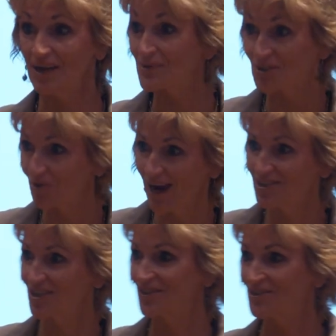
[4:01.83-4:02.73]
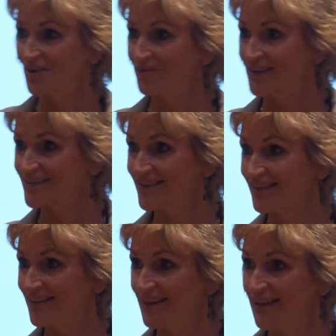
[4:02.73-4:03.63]
He was scratching the surface.
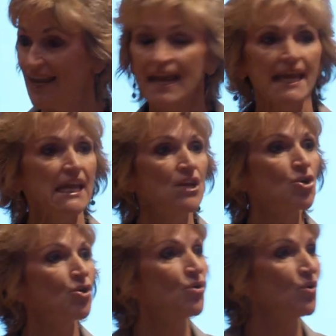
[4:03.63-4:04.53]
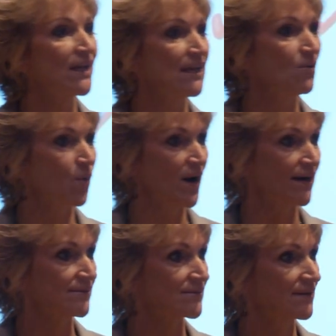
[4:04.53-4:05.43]
He knew who he
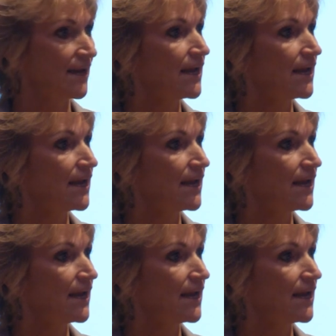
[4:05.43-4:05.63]
was.